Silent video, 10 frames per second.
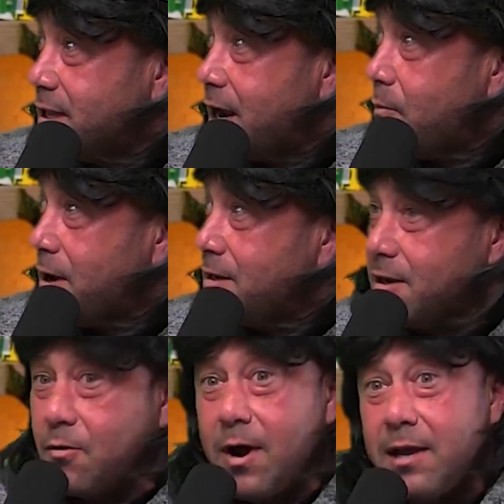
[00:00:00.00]
And I went to
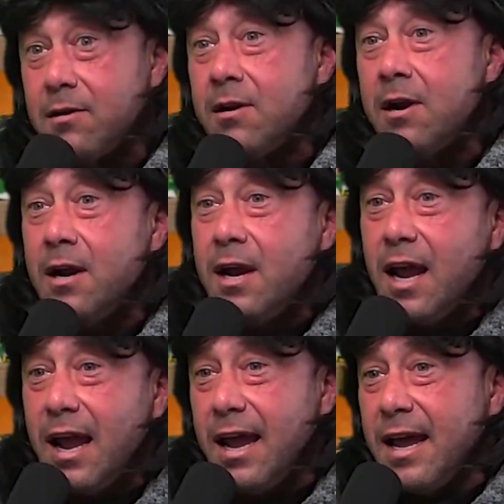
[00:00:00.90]
Quater,
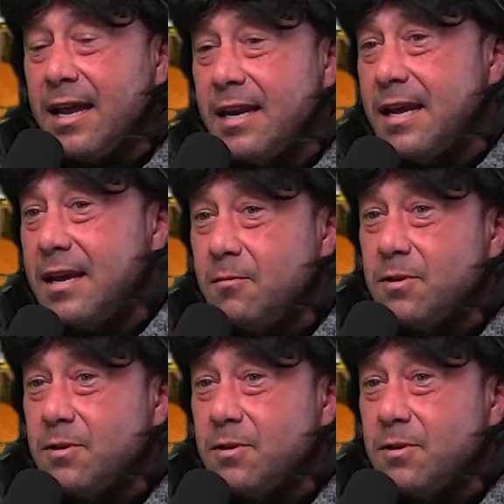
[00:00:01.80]
and it was